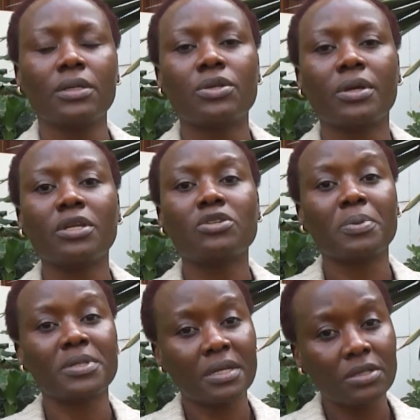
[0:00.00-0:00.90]
So you need to
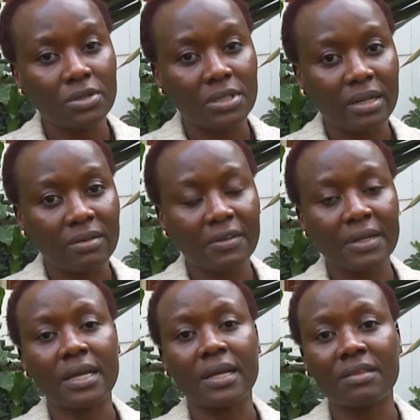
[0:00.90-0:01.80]
present yourself
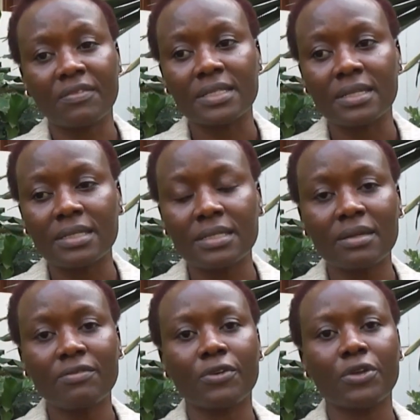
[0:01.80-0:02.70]
at a health
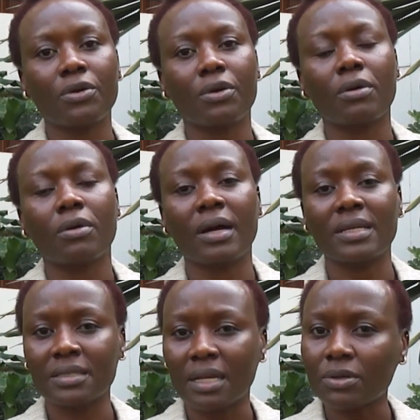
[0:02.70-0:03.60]
facility for your
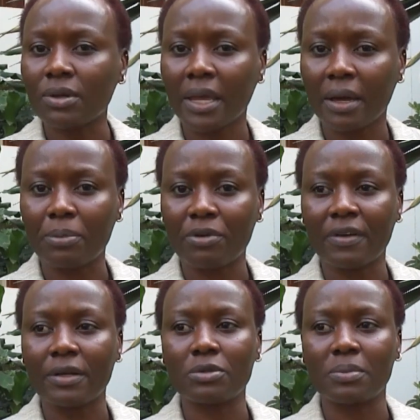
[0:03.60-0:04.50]
antenatal care
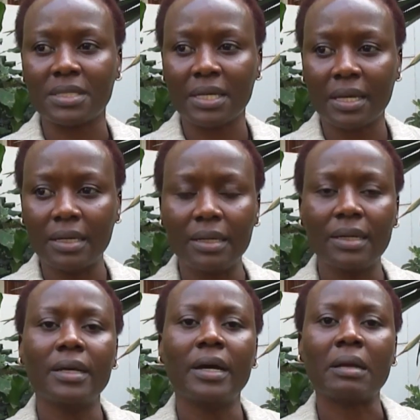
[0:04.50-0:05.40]
profile to be taken,
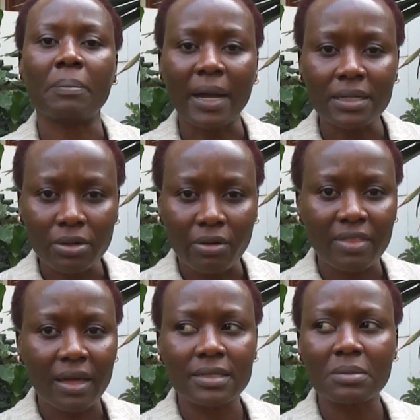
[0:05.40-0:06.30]
and part of
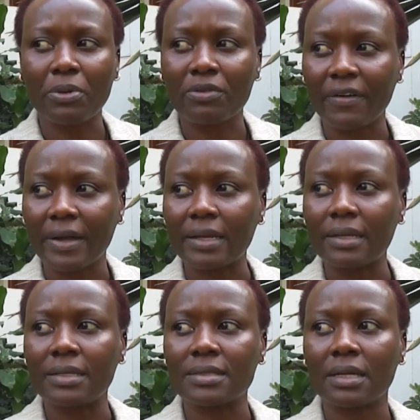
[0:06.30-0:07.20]
that profile
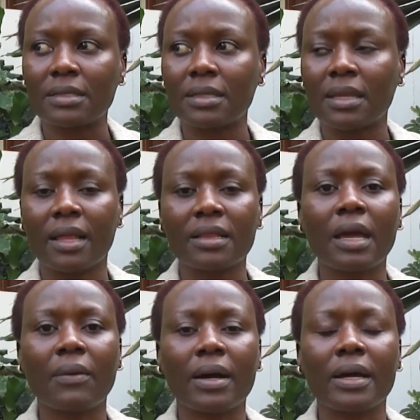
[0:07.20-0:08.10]
is that the
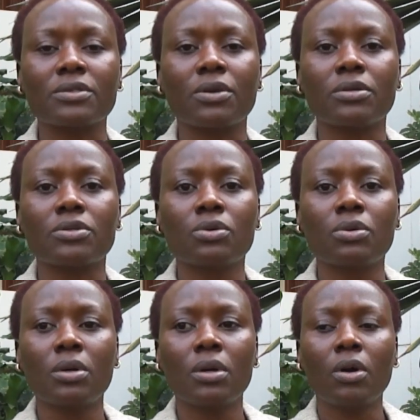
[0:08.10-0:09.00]
healthcare worker is going
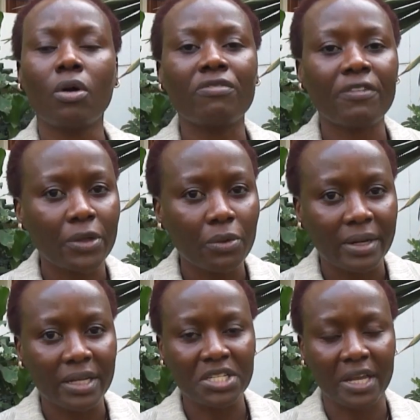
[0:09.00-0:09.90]
to offer you
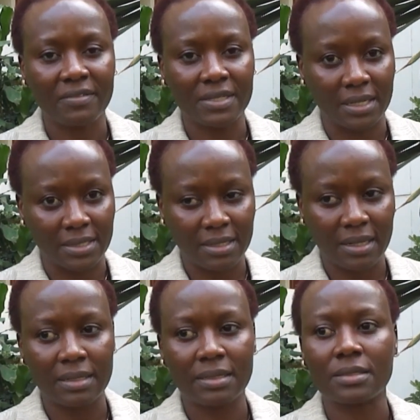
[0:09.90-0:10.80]
an HIV test,
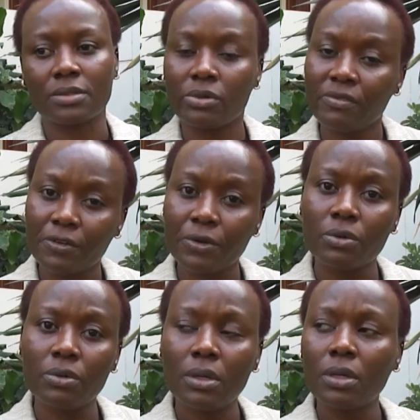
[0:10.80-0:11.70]
and it is good for
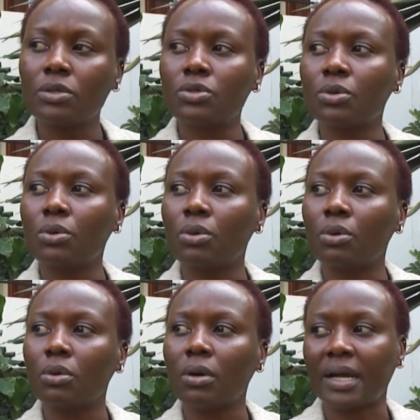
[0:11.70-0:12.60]
you
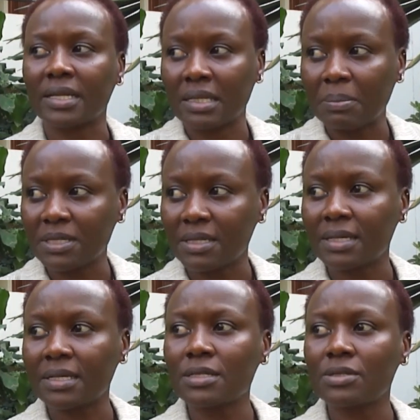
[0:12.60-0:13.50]
to accept the
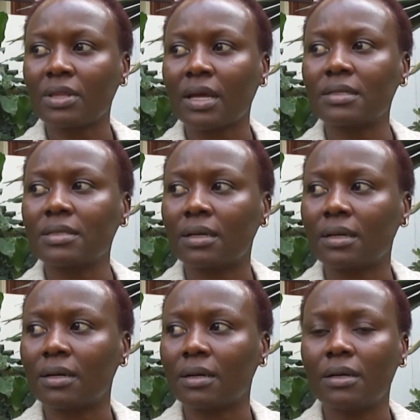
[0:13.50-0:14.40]
test so
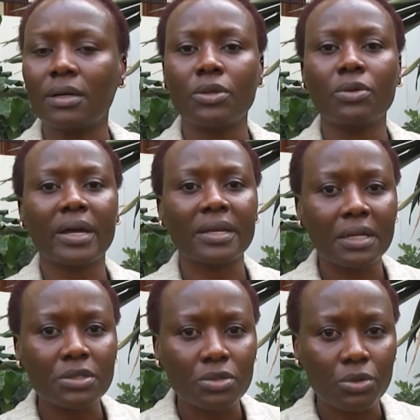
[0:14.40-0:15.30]
that you can
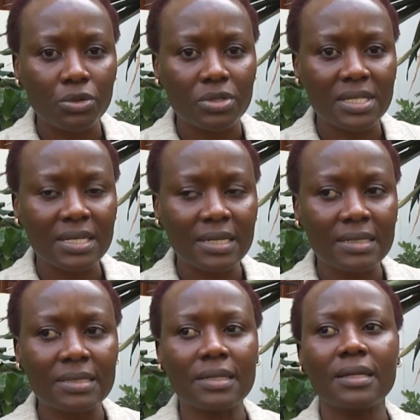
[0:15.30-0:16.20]
get to know your
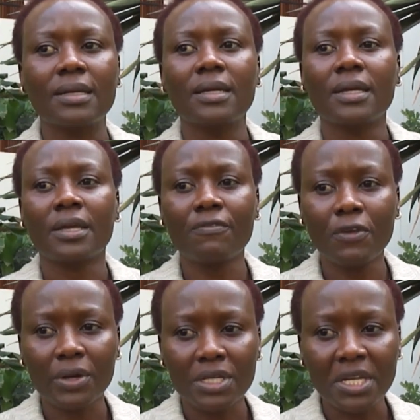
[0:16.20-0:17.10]
status. If
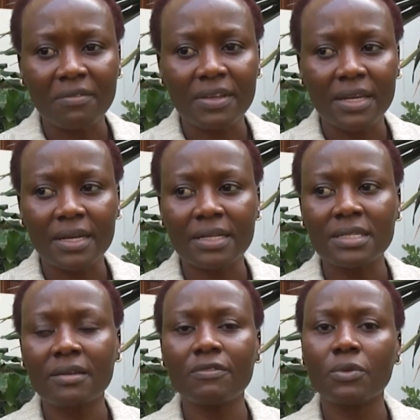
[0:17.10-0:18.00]
you're HIV
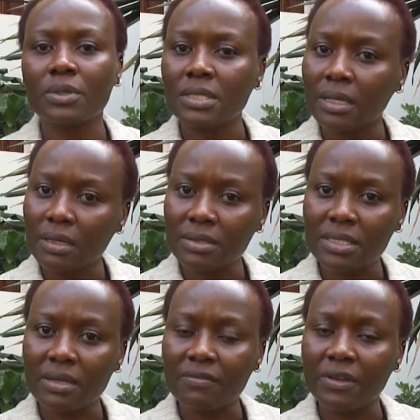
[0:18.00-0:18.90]
negative, you would still
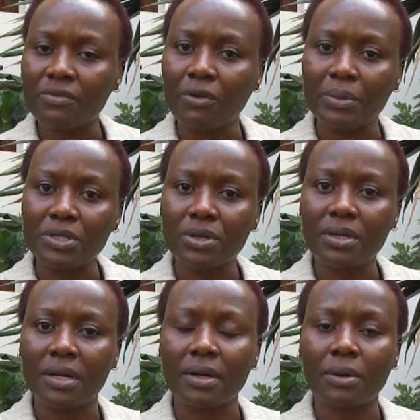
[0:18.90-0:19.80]
receive
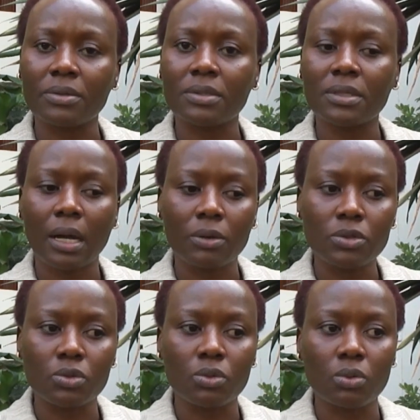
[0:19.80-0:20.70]
information around how
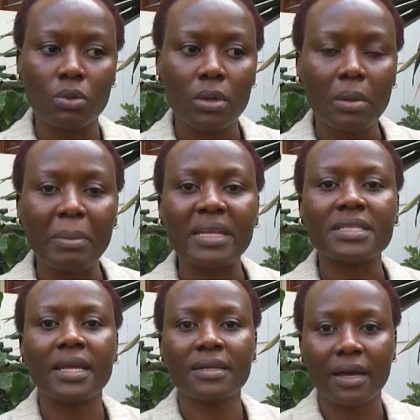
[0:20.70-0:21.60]
to
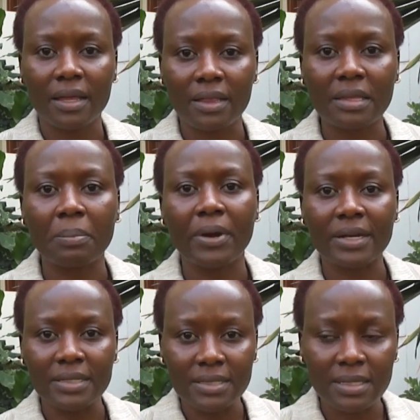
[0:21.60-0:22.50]
maintain a healthy
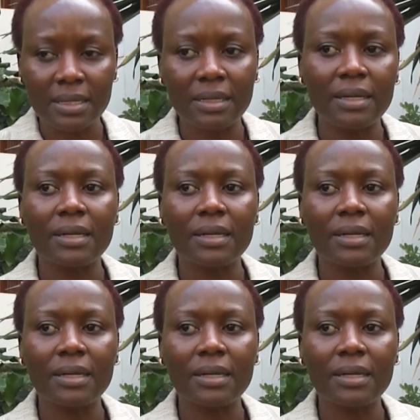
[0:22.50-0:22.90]
pregnancy.